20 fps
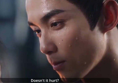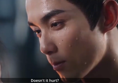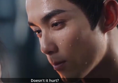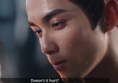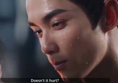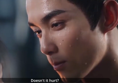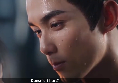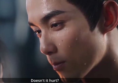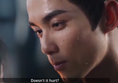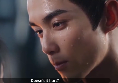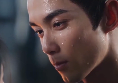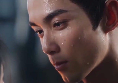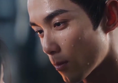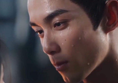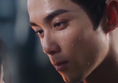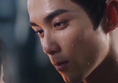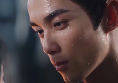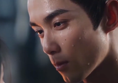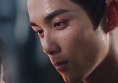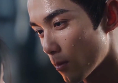
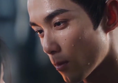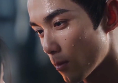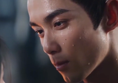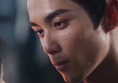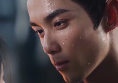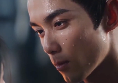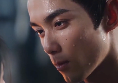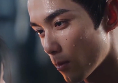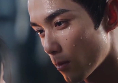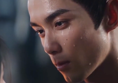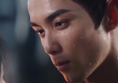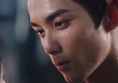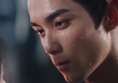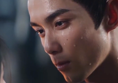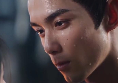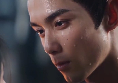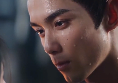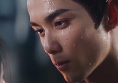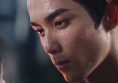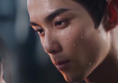
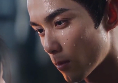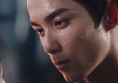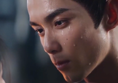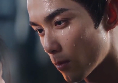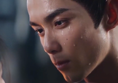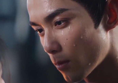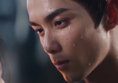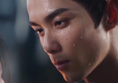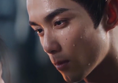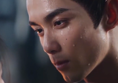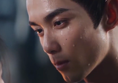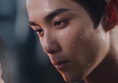(no one is talking)